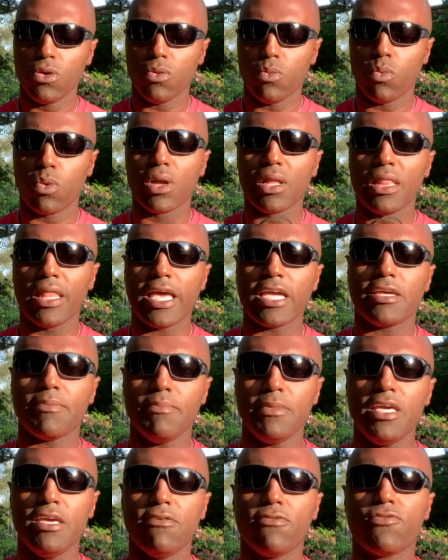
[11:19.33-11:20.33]
were like
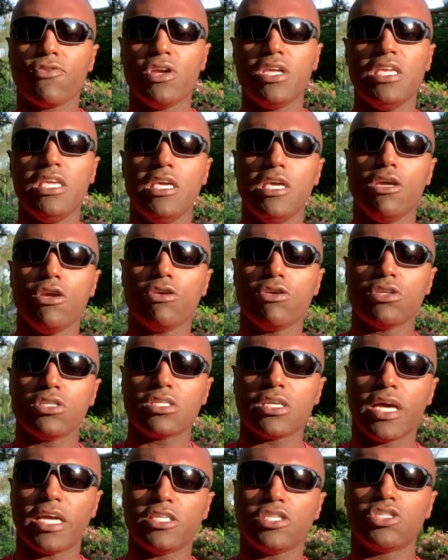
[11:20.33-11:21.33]
me for
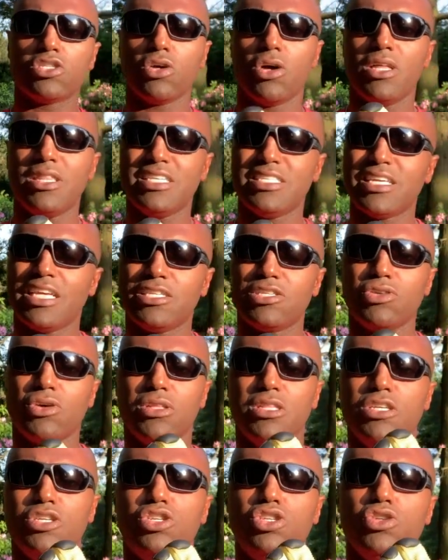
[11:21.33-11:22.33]
years, I saw these
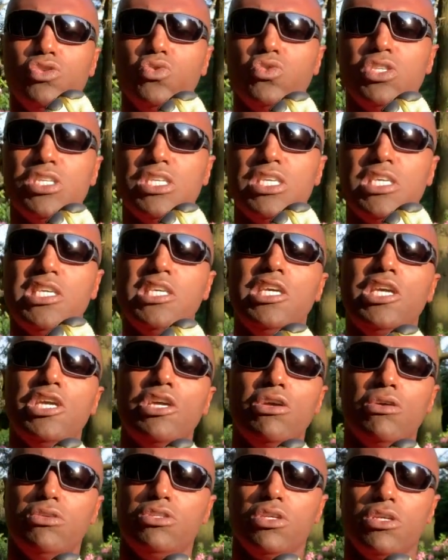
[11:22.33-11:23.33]
shoes
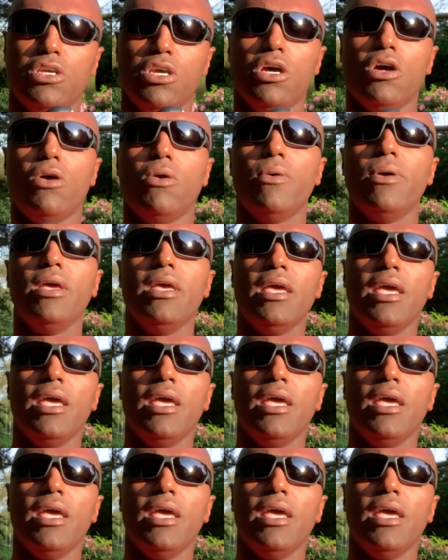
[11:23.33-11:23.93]
years ago,